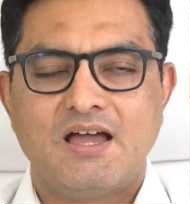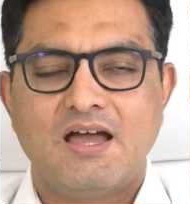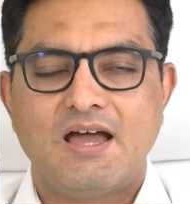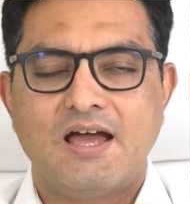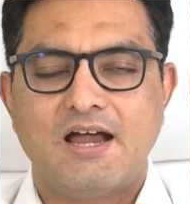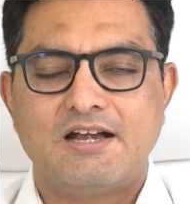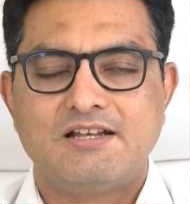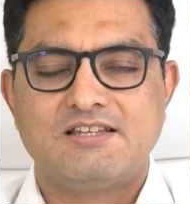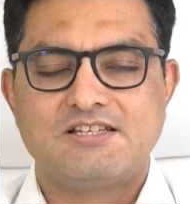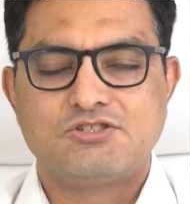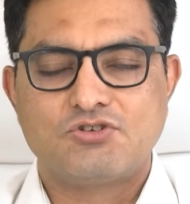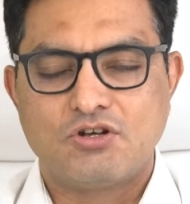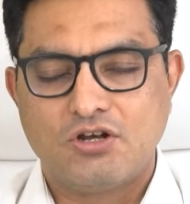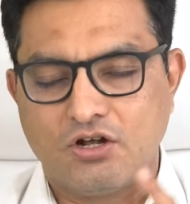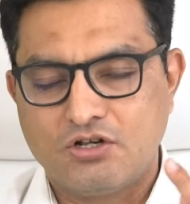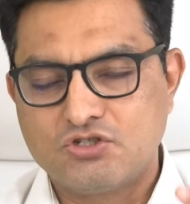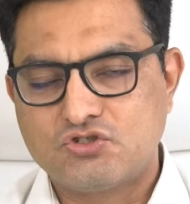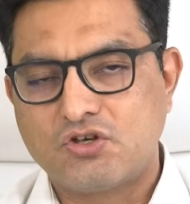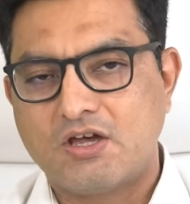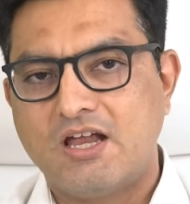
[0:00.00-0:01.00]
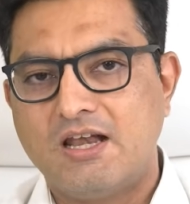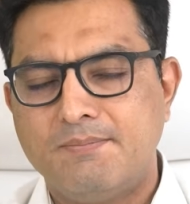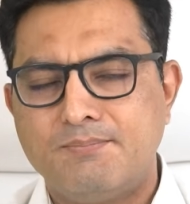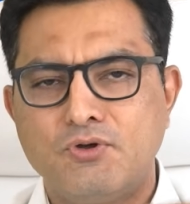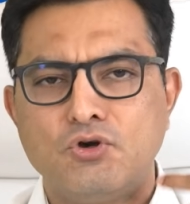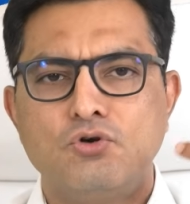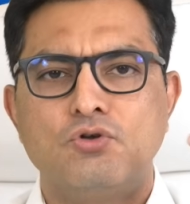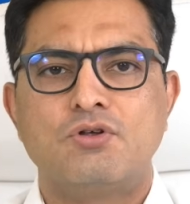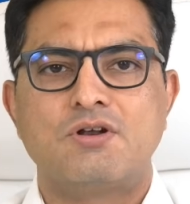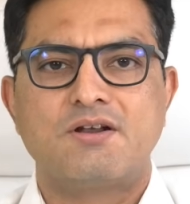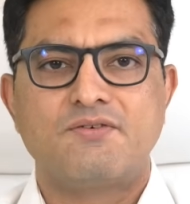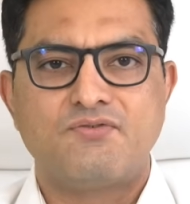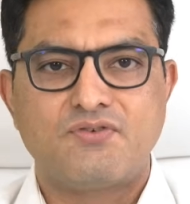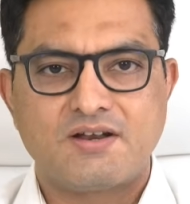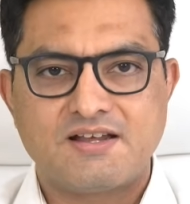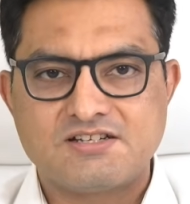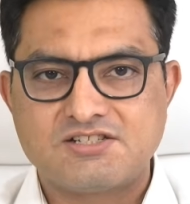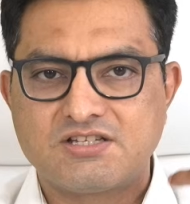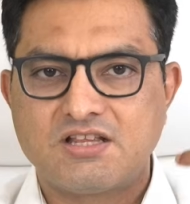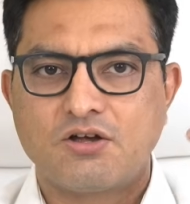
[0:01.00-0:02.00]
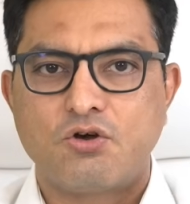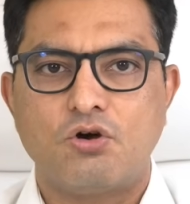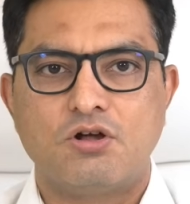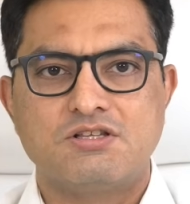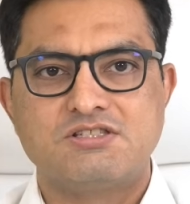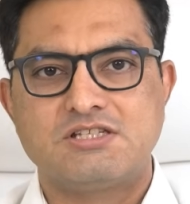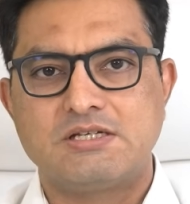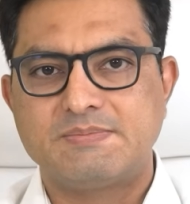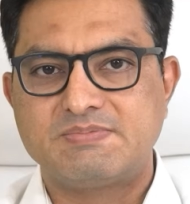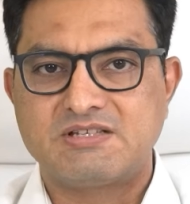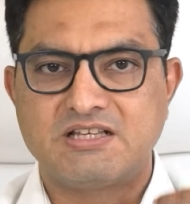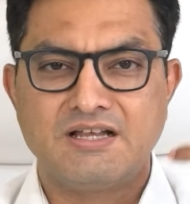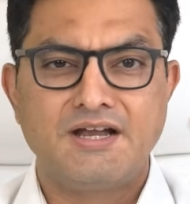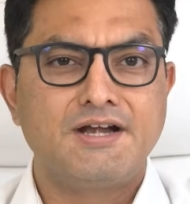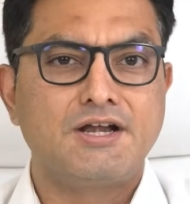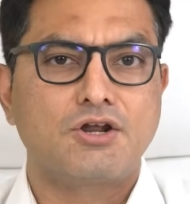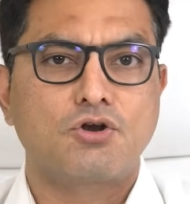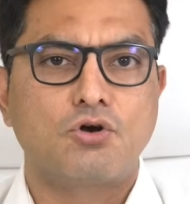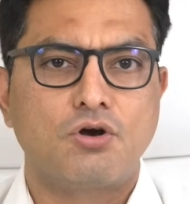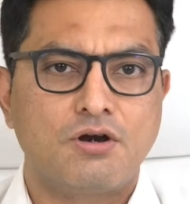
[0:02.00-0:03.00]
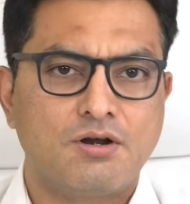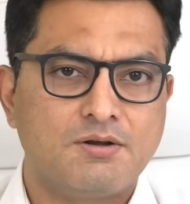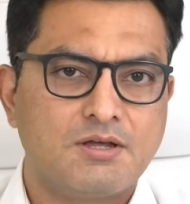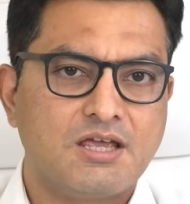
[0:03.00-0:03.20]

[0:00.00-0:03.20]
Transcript: and this will also help you to refresh the concepts later on,